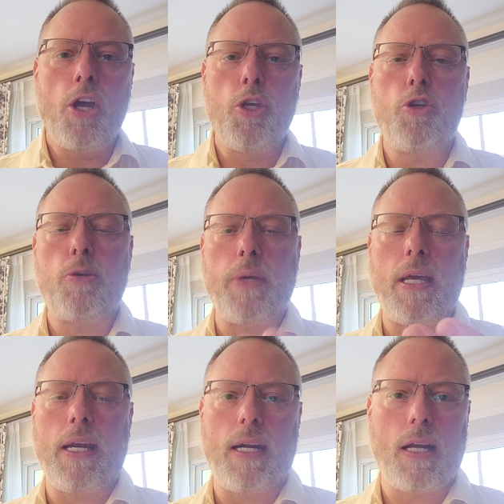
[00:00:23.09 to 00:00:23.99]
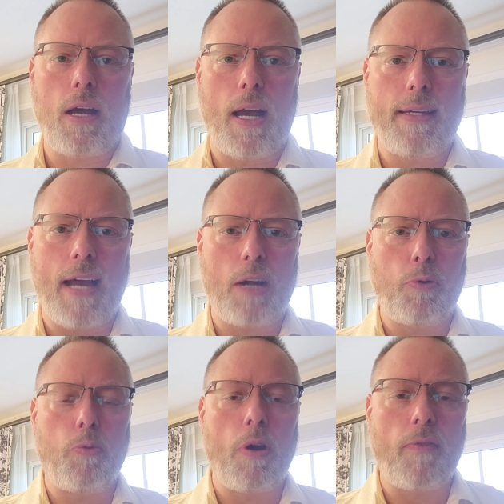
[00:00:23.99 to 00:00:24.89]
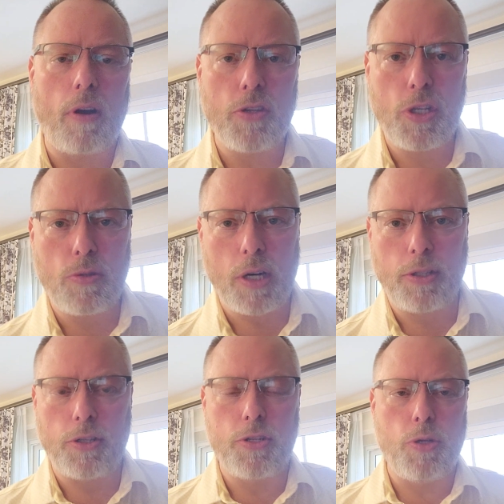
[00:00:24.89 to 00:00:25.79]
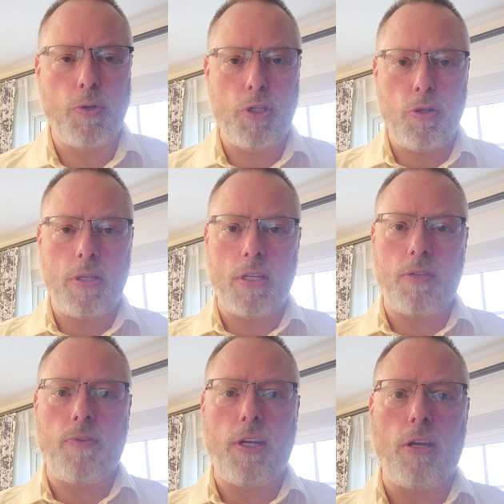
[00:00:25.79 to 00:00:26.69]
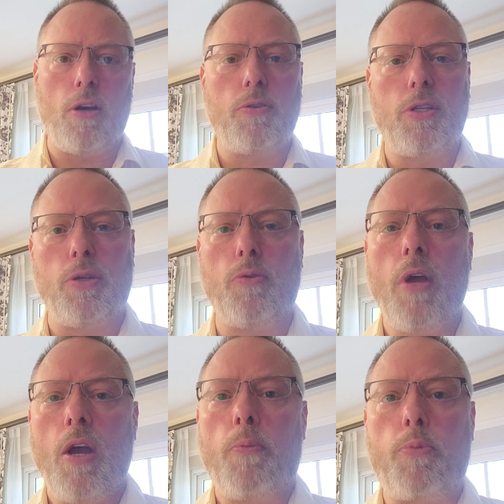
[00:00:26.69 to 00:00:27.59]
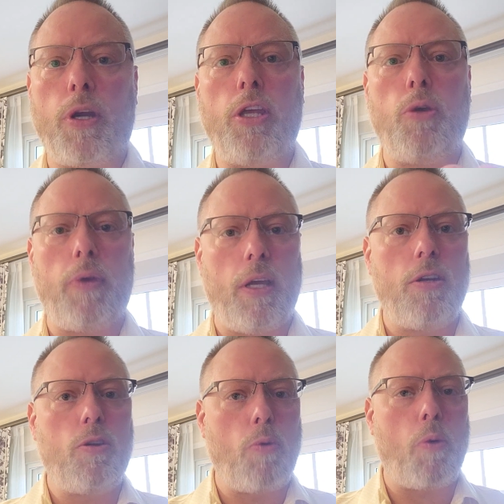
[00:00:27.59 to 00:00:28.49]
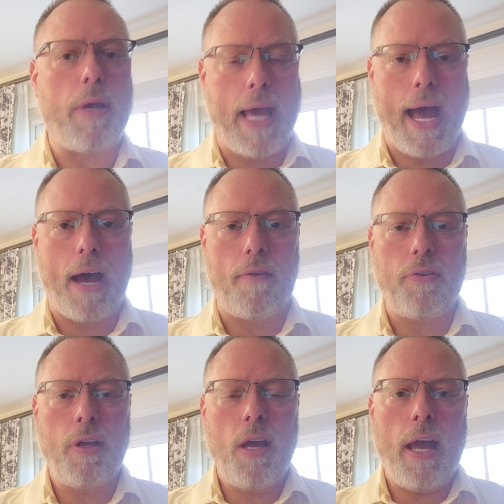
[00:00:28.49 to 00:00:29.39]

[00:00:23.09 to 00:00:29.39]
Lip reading: You should be getting in contact with one of our instructors who is using this video to bring you into what we have.